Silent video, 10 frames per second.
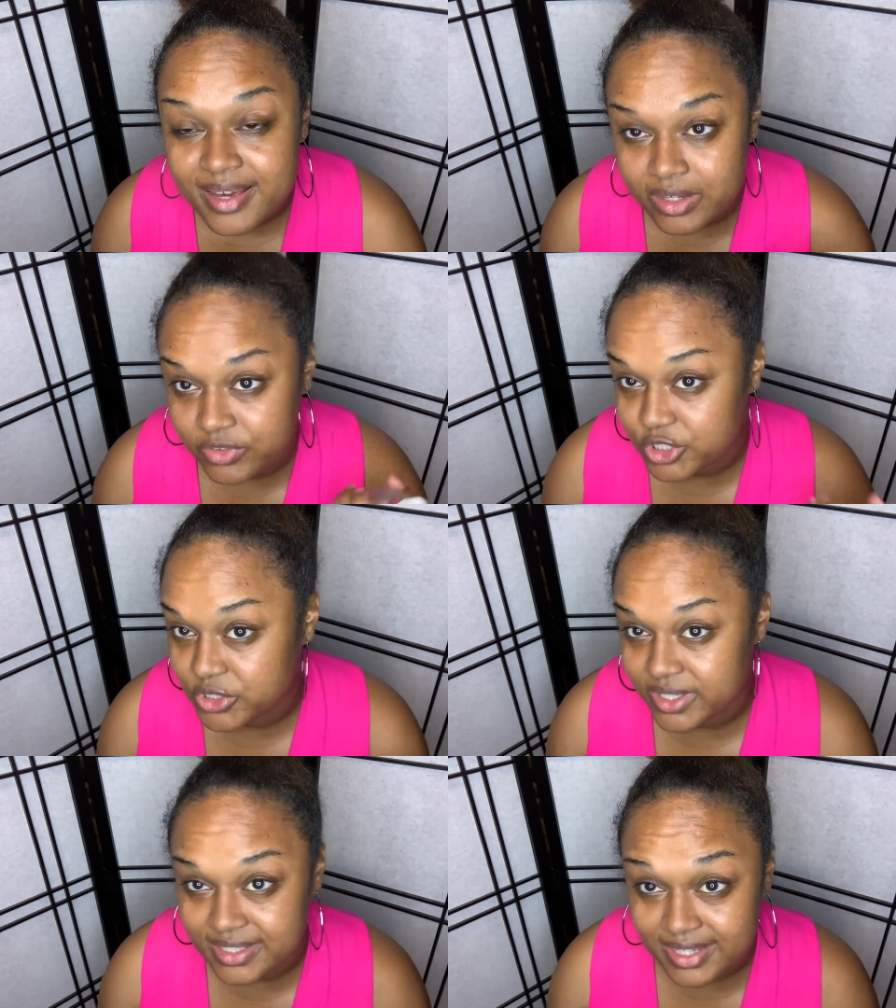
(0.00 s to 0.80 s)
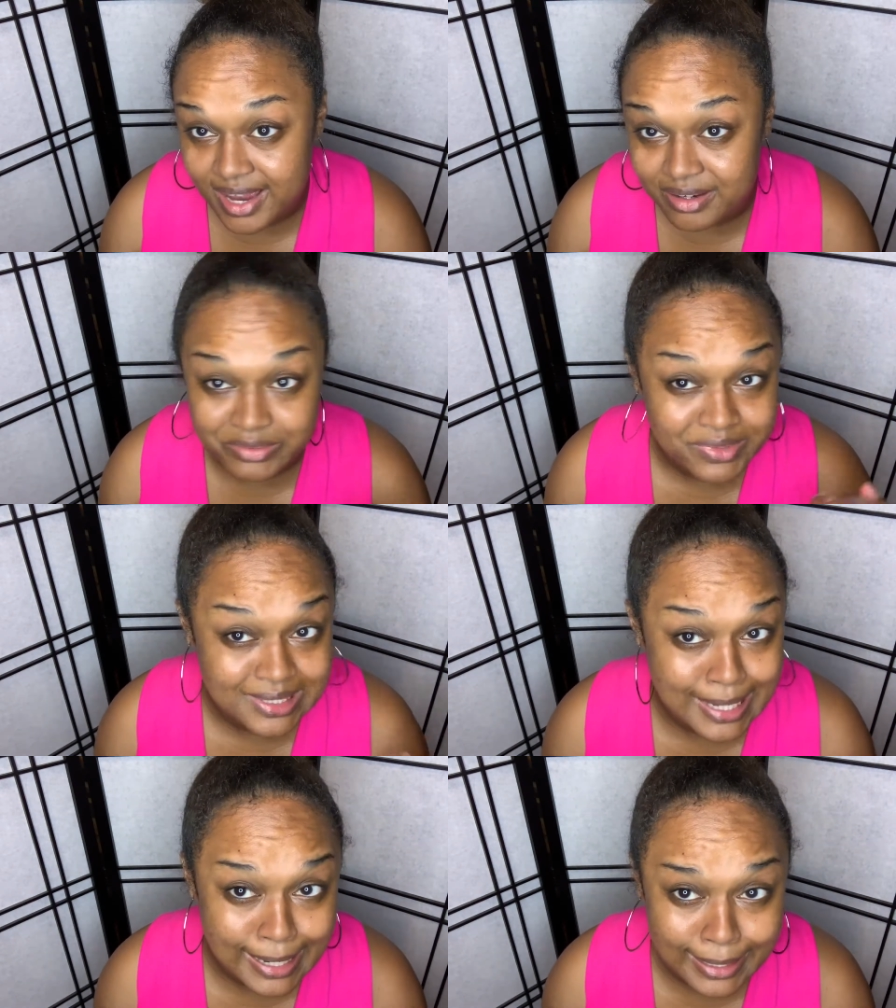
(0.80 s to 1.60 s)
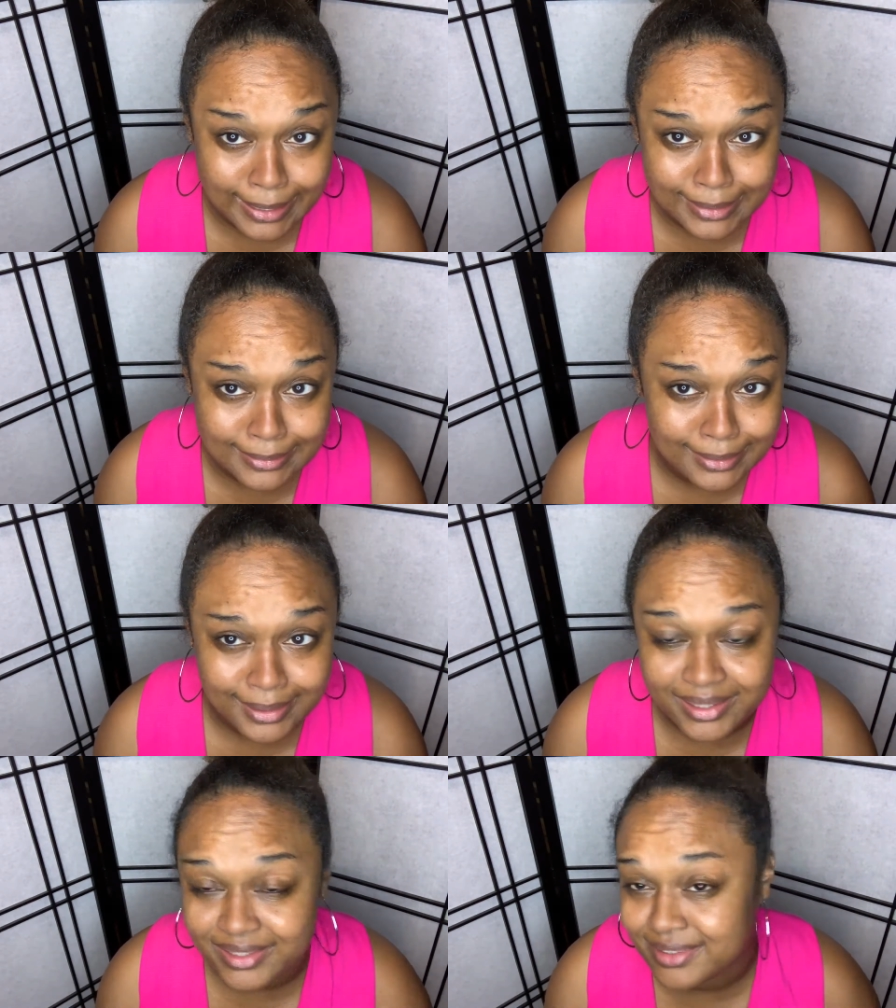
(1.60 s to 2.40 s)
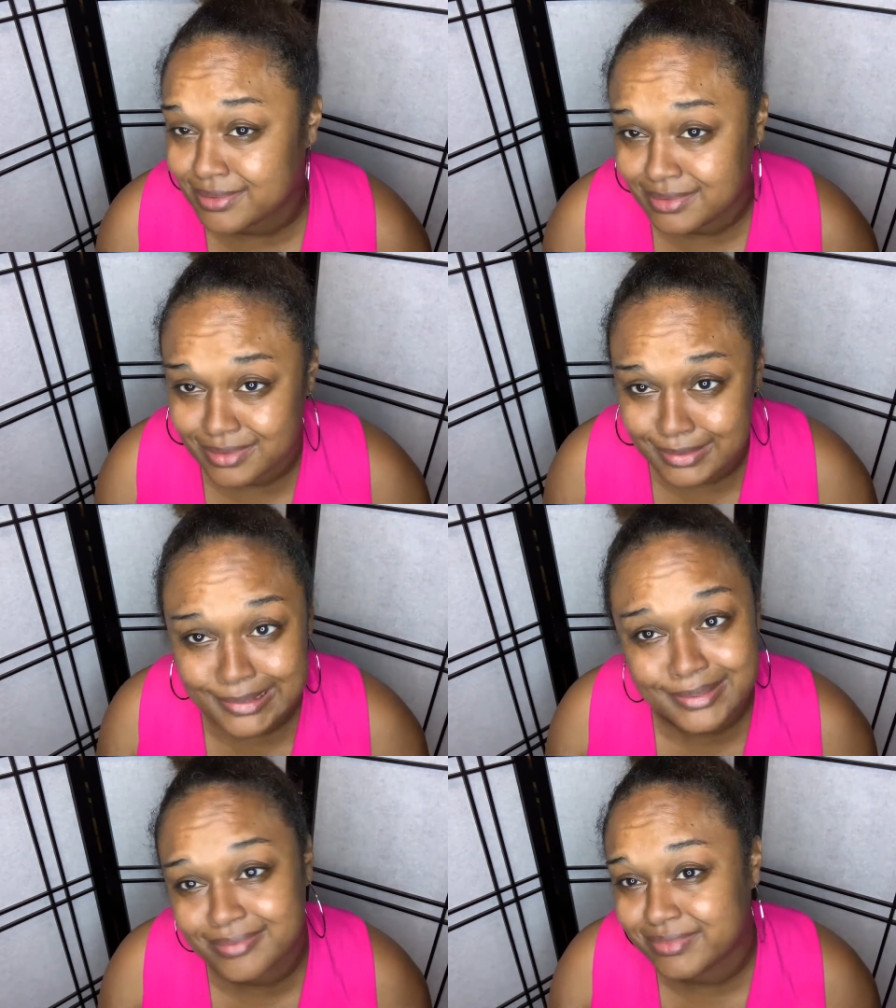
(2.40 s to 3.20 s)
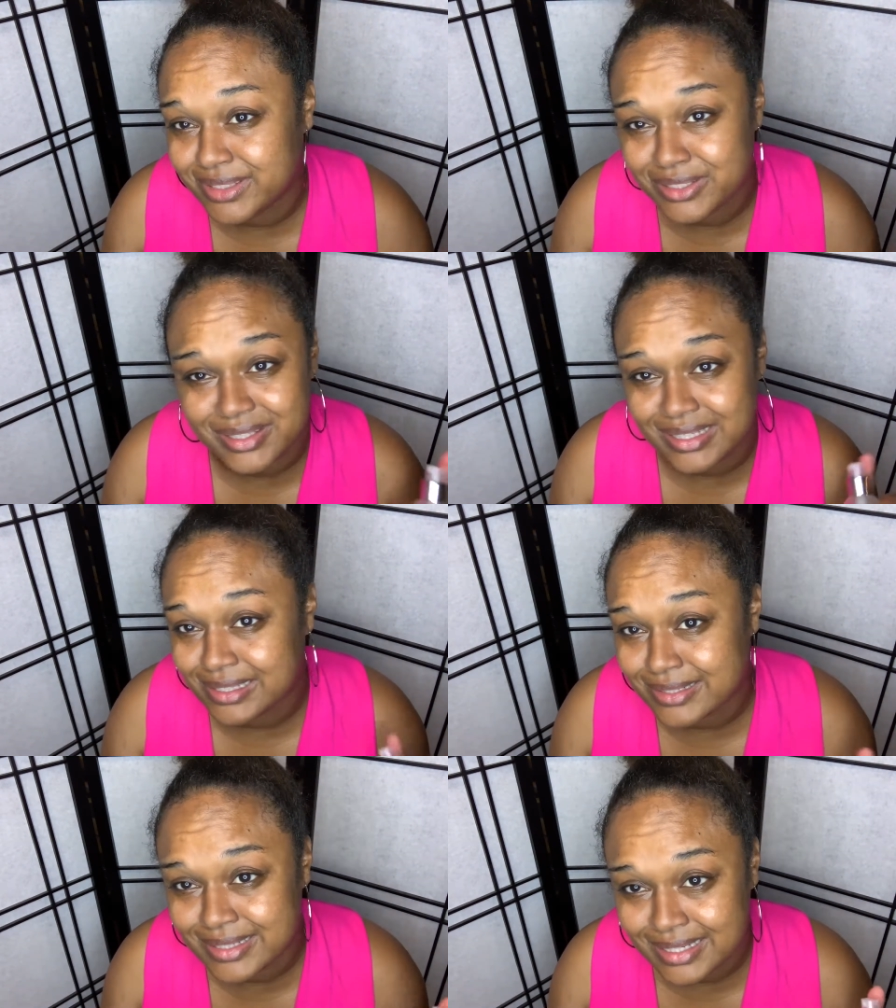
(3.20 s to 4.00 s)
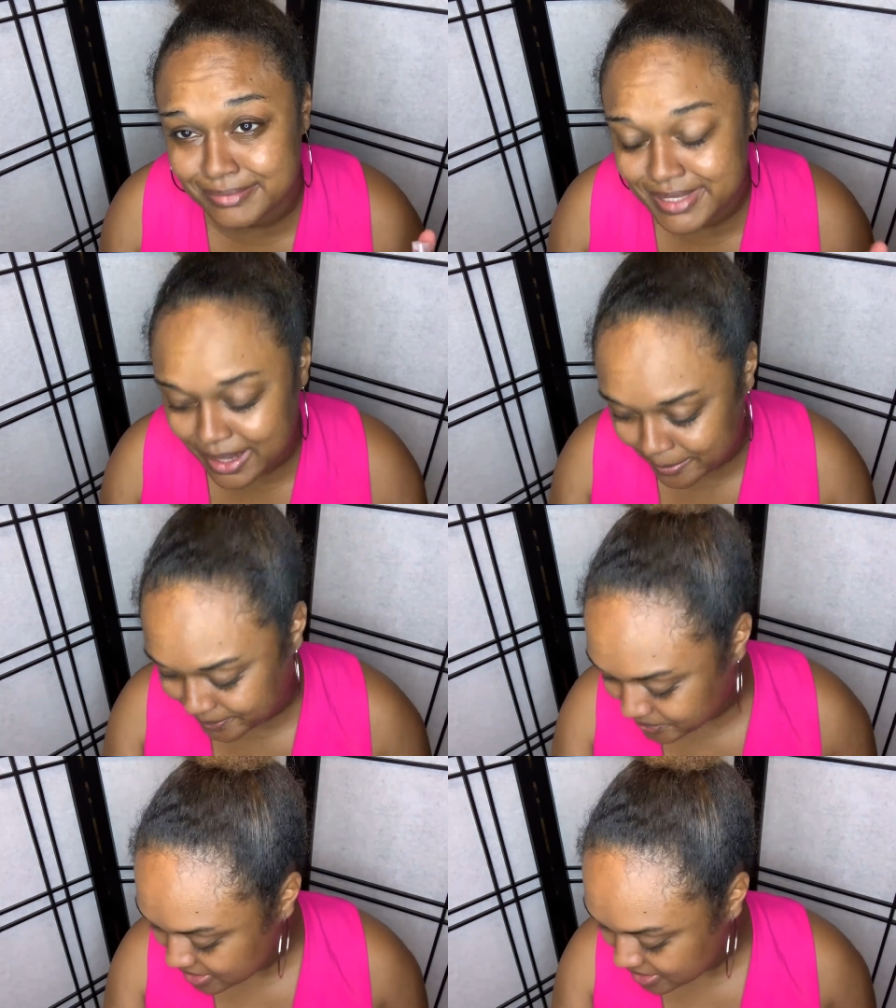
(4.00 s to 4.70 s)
if you're stressed out, if it's hot, and you just need a little something